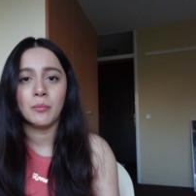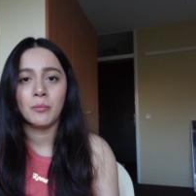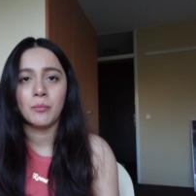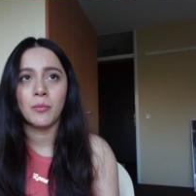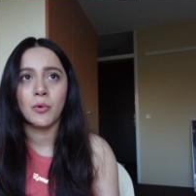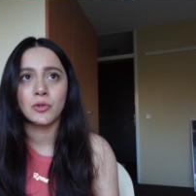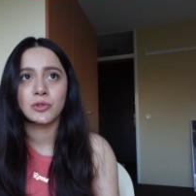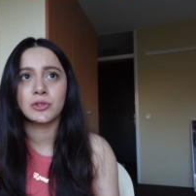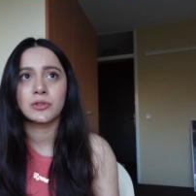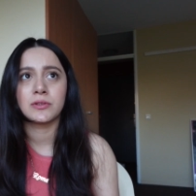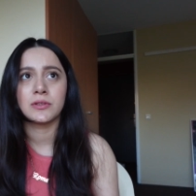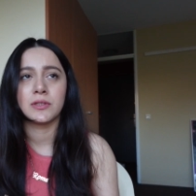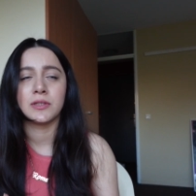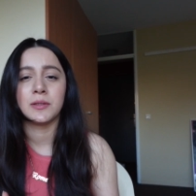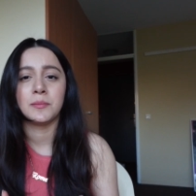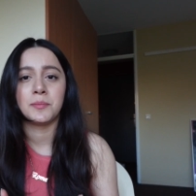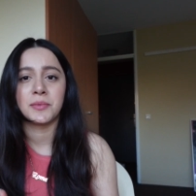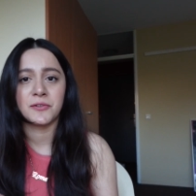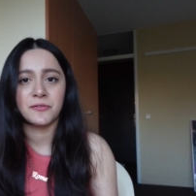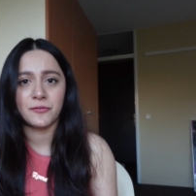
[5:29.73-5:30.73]
most
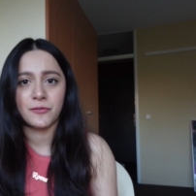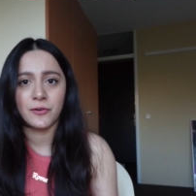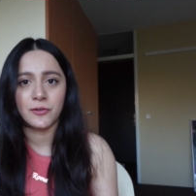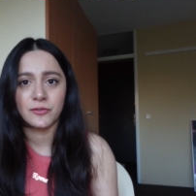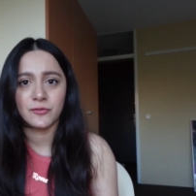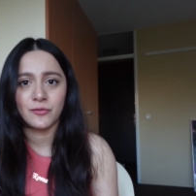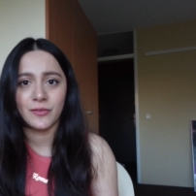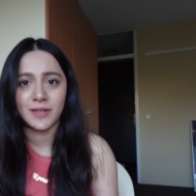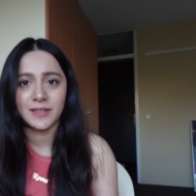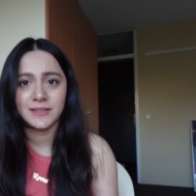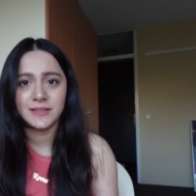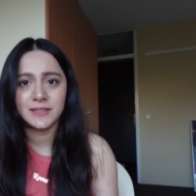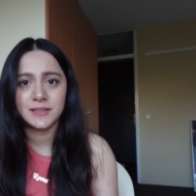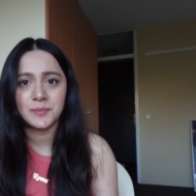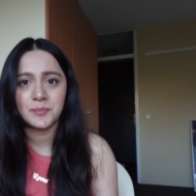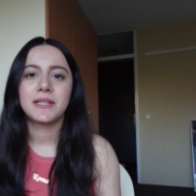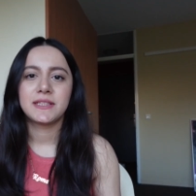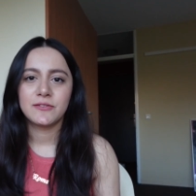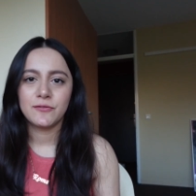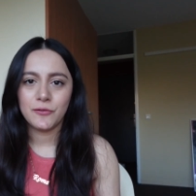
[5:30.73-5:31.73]
uh, preferred ones
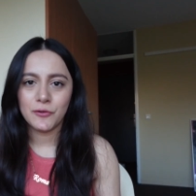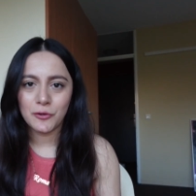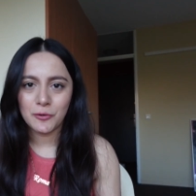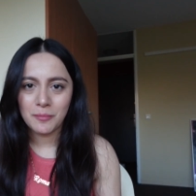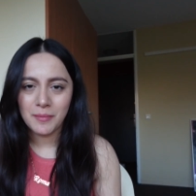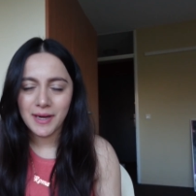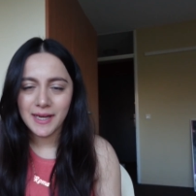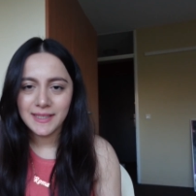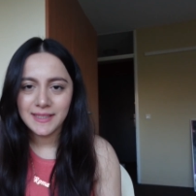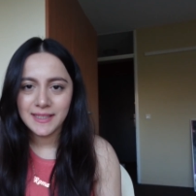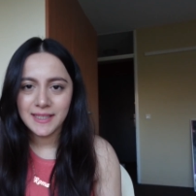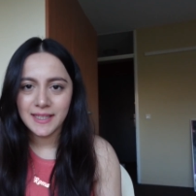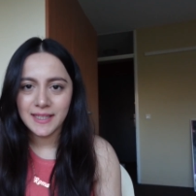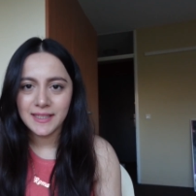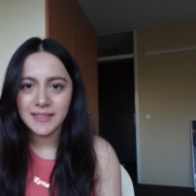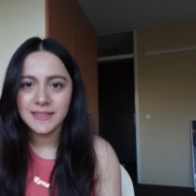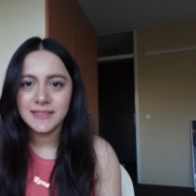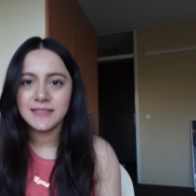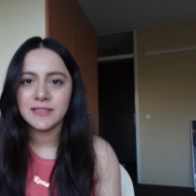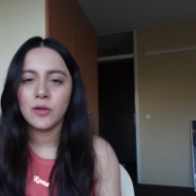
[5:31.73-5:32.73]
but for my
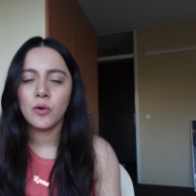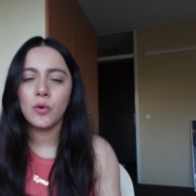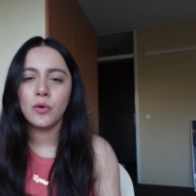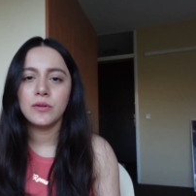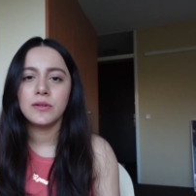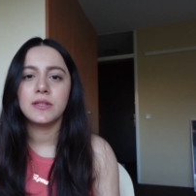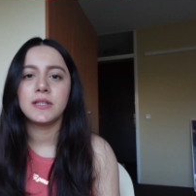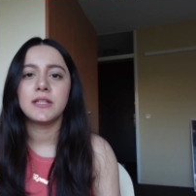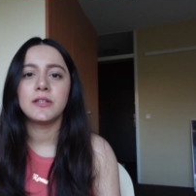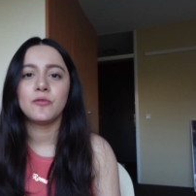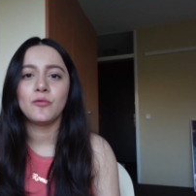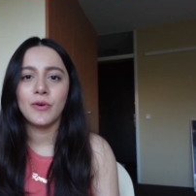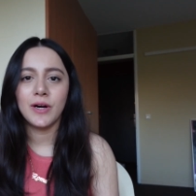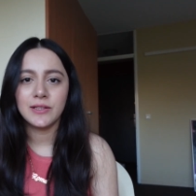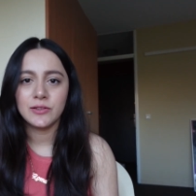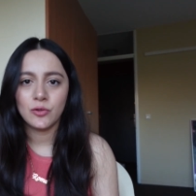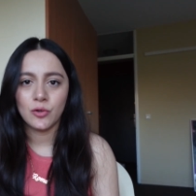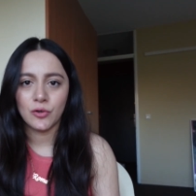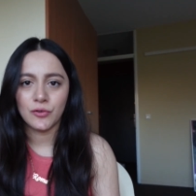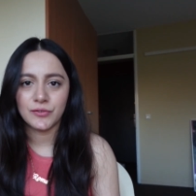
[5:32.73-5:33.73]
case only
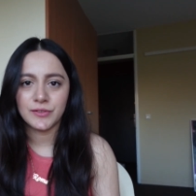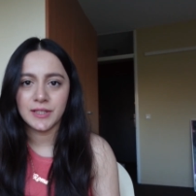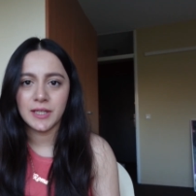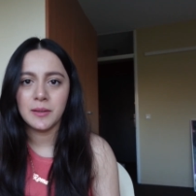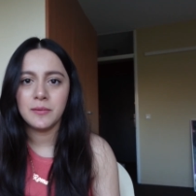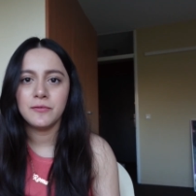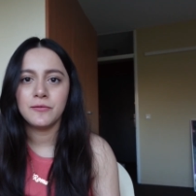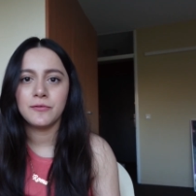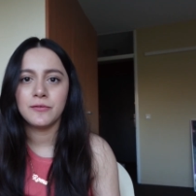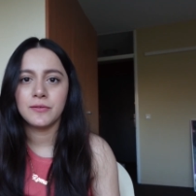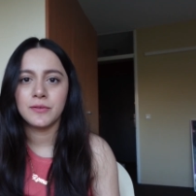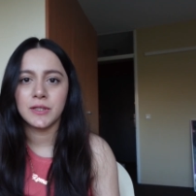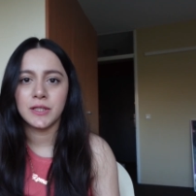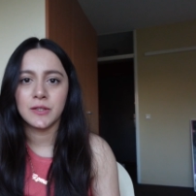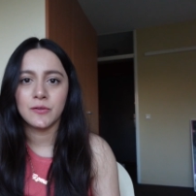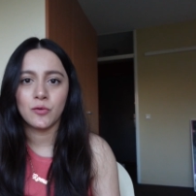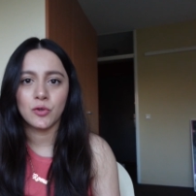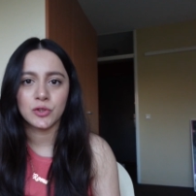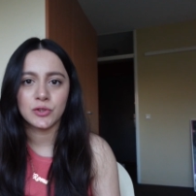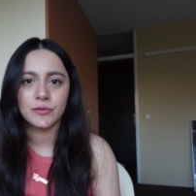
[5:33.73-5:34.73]
one of them
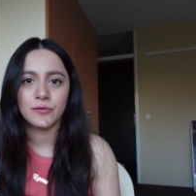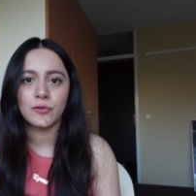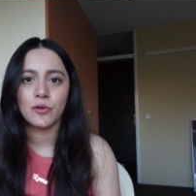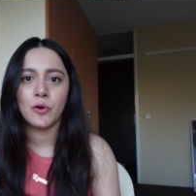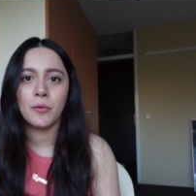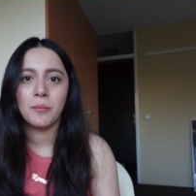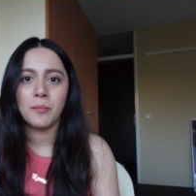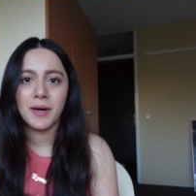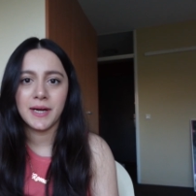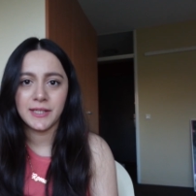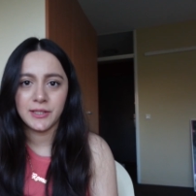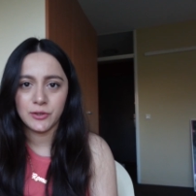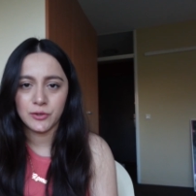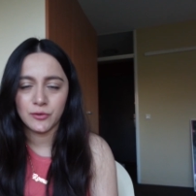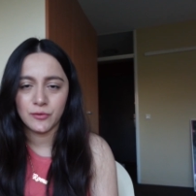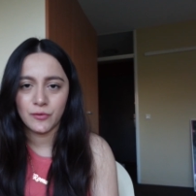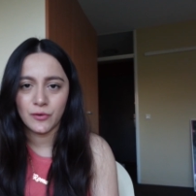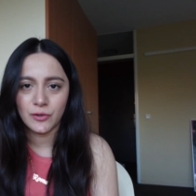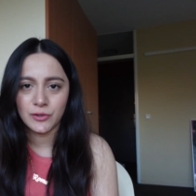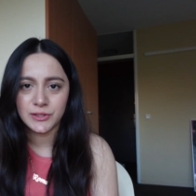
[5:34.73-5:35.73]
uh, was from my
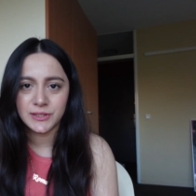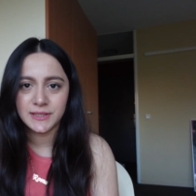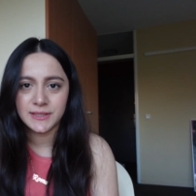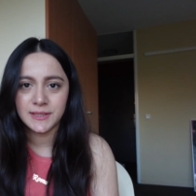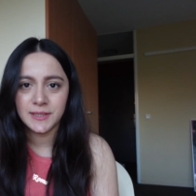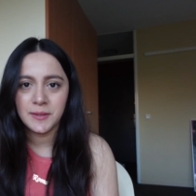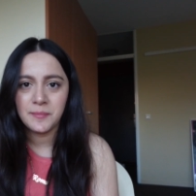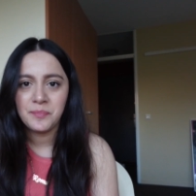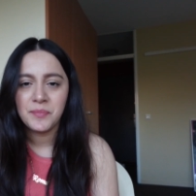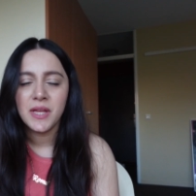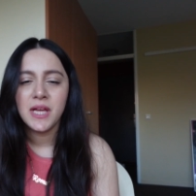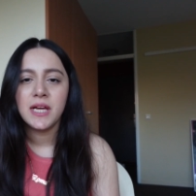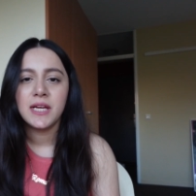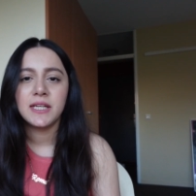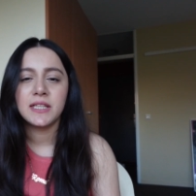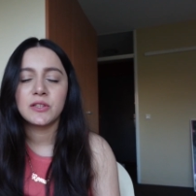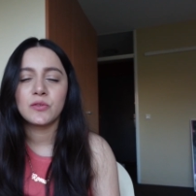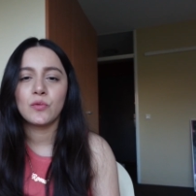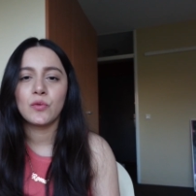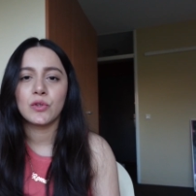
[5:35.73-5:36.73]
university
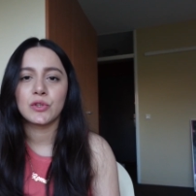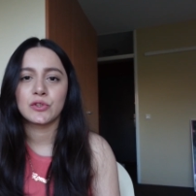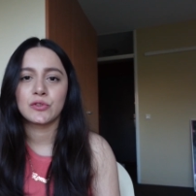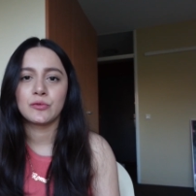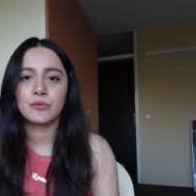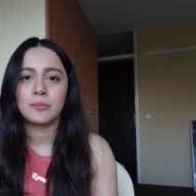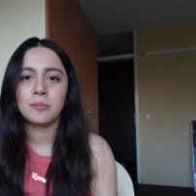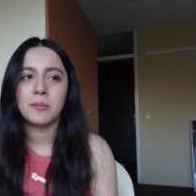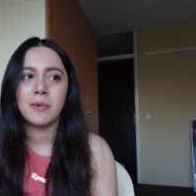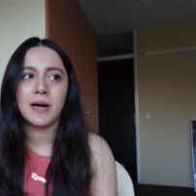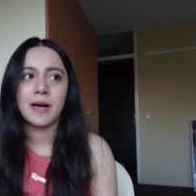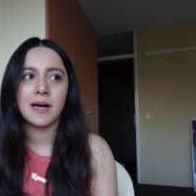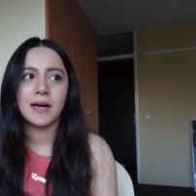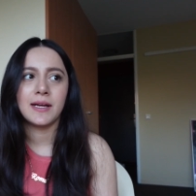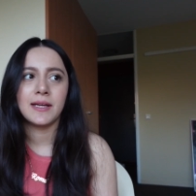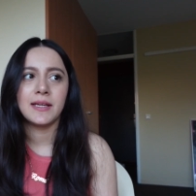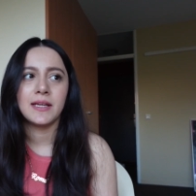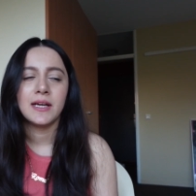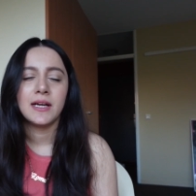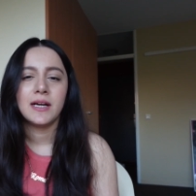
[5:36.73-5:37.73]
it was
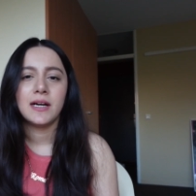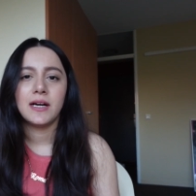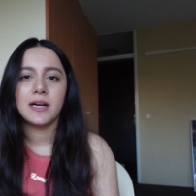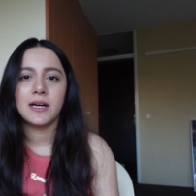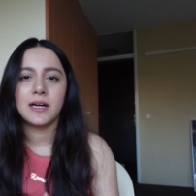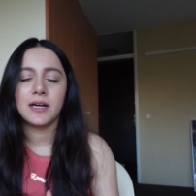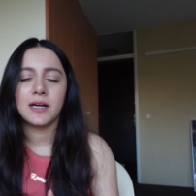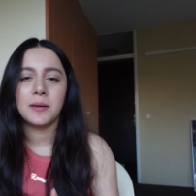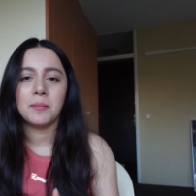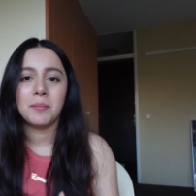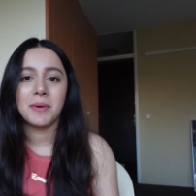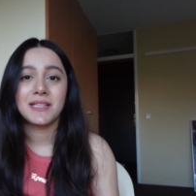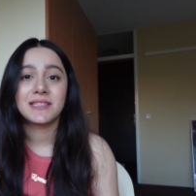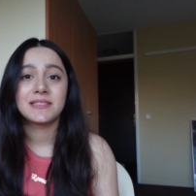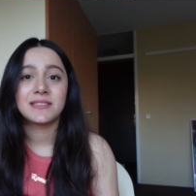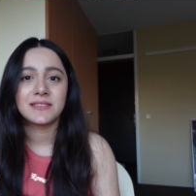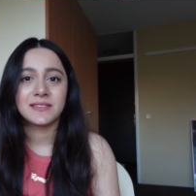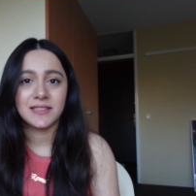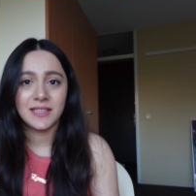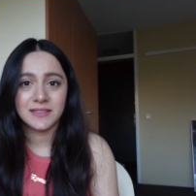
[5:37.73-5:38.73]
my uh,
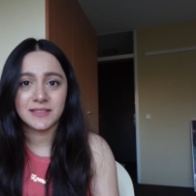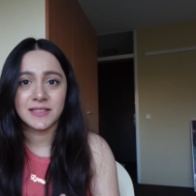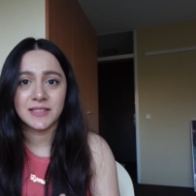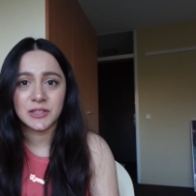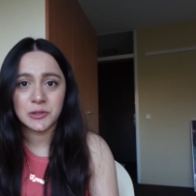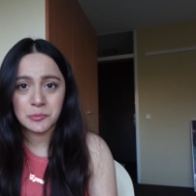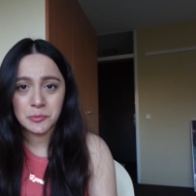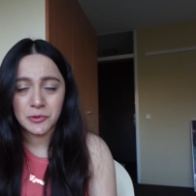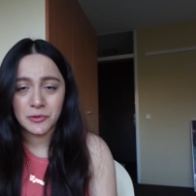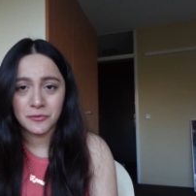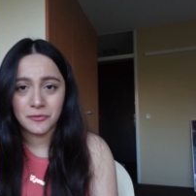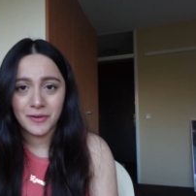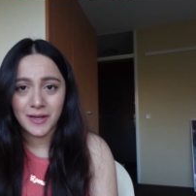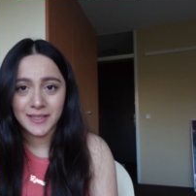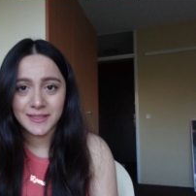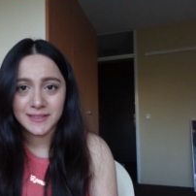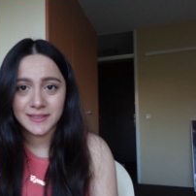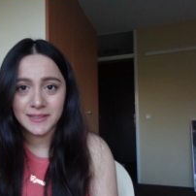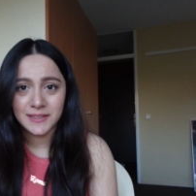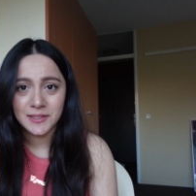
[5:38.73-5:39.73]
master thesis
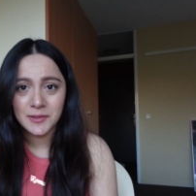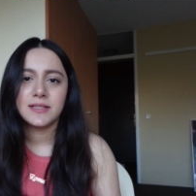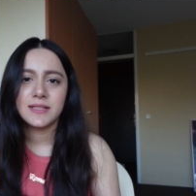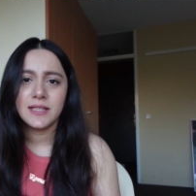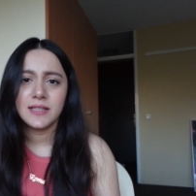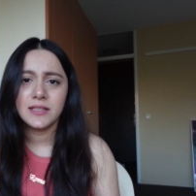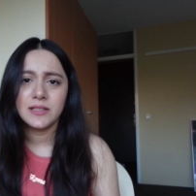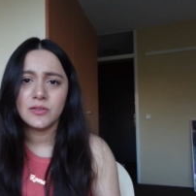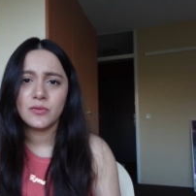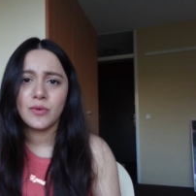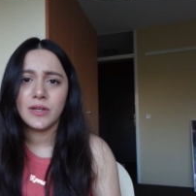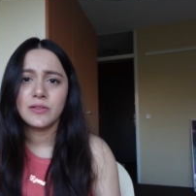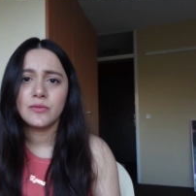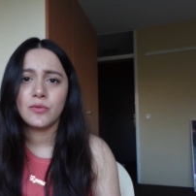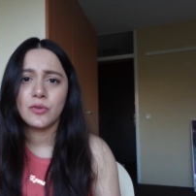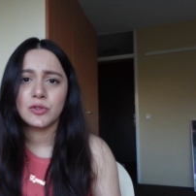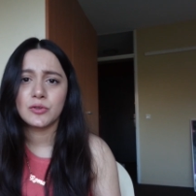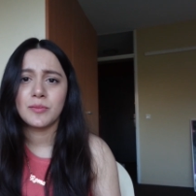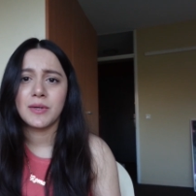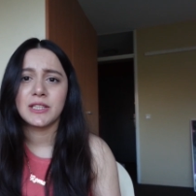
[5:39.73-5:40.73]
supervisor the second one
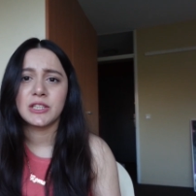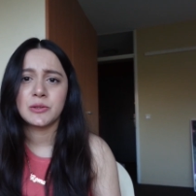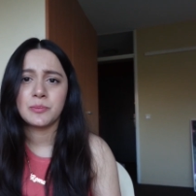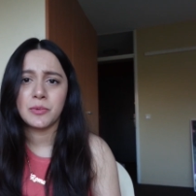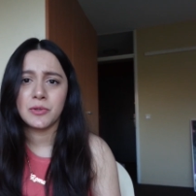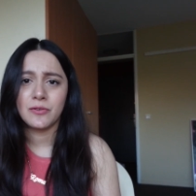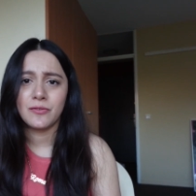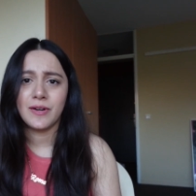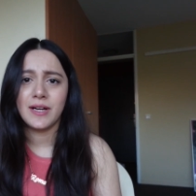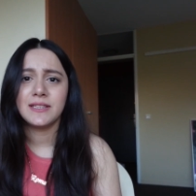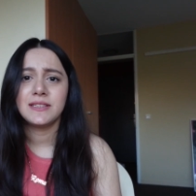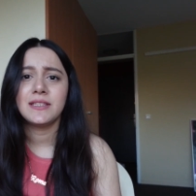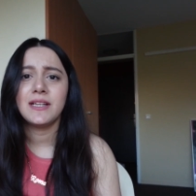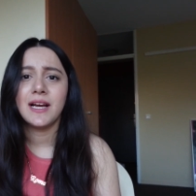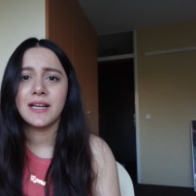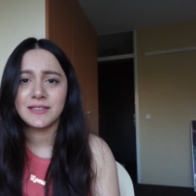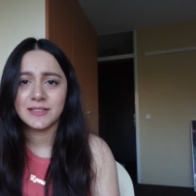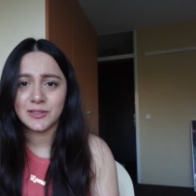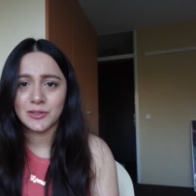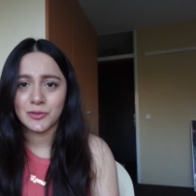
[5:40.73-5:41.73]
was my supervisor
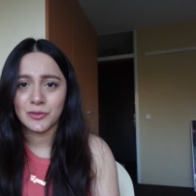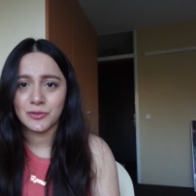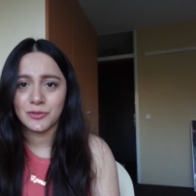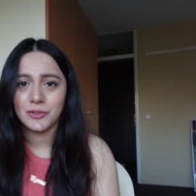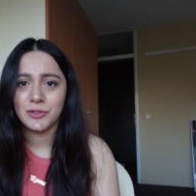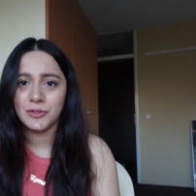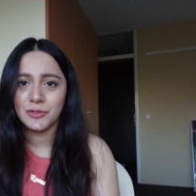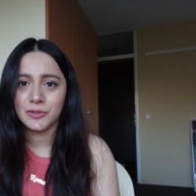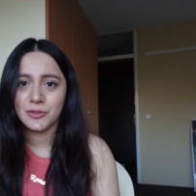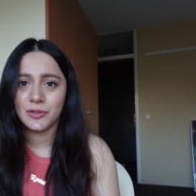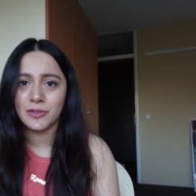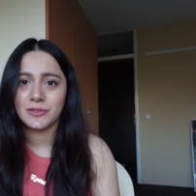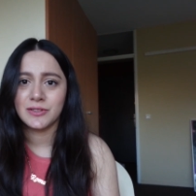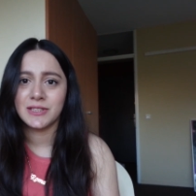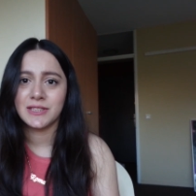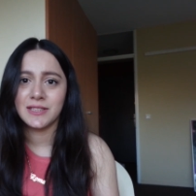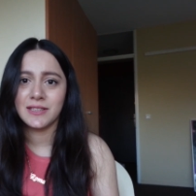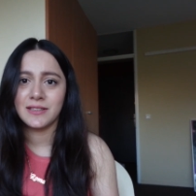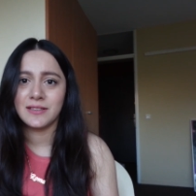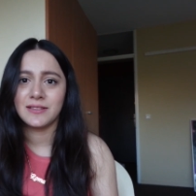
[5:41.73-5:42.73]
at CERN you know
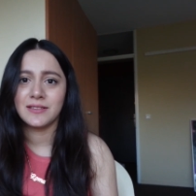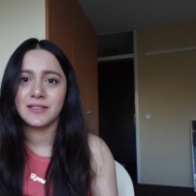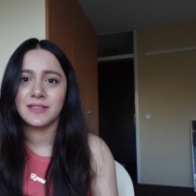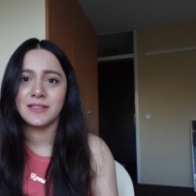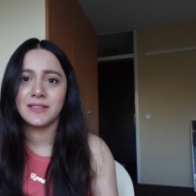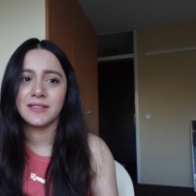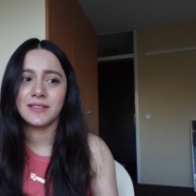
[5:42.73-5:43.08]
CERN uh,